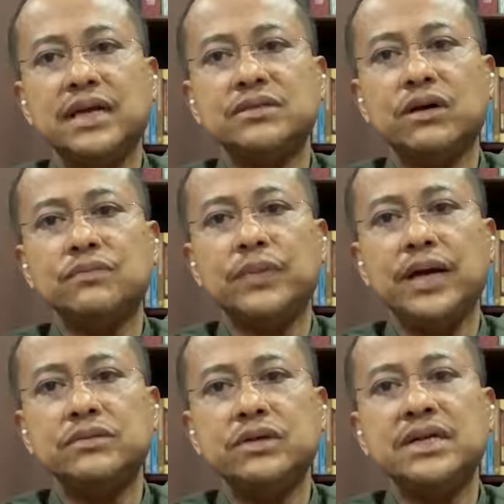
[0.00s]
as
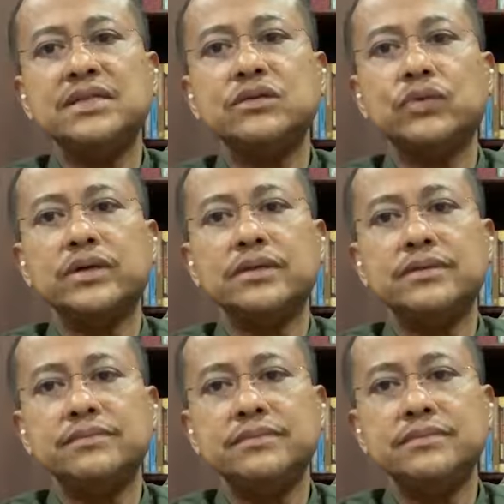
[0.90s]
compared to a little one.
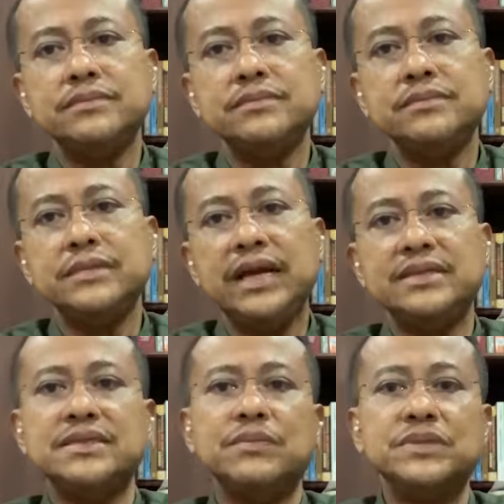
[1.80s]

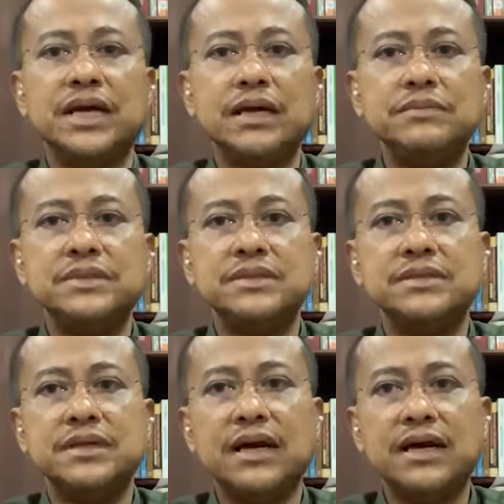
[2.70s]
And
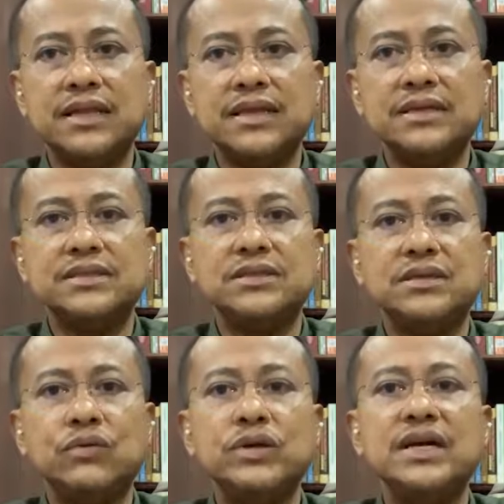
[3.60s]
sometimes others
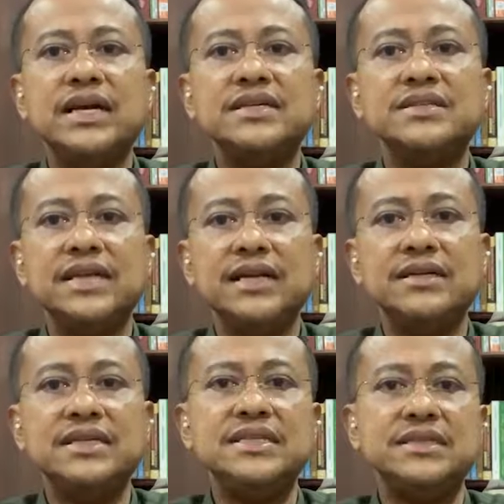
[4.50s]
wouldn't understand
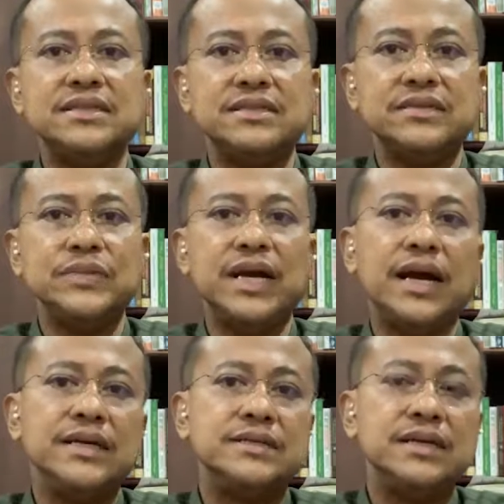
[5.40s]
the reasons
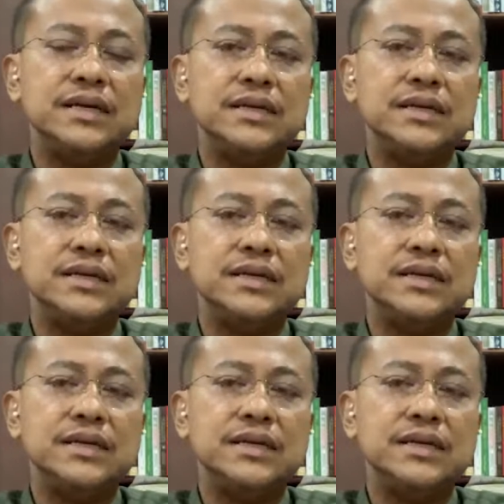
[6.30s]
behind